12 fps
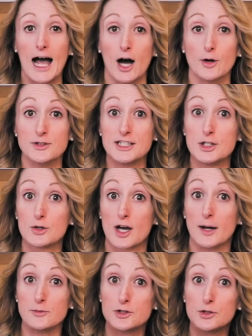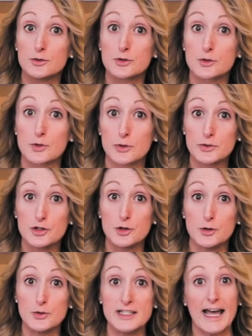how did you come to school
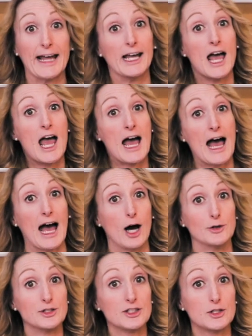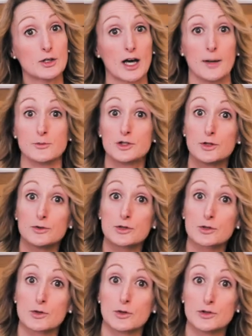today? How did you come to
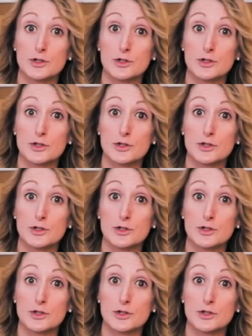school